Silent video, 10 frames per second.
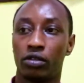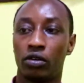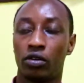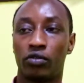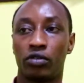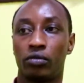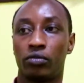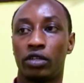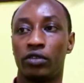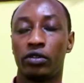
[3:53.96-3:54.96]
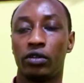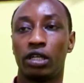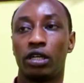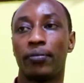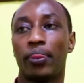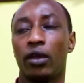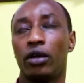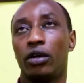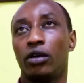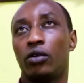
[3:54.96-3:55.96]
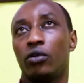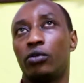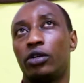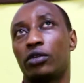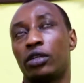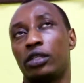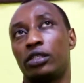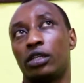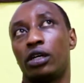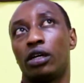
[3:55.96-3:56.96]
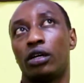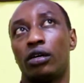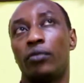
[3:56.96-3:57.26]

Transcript: or from everywhere we know that uh,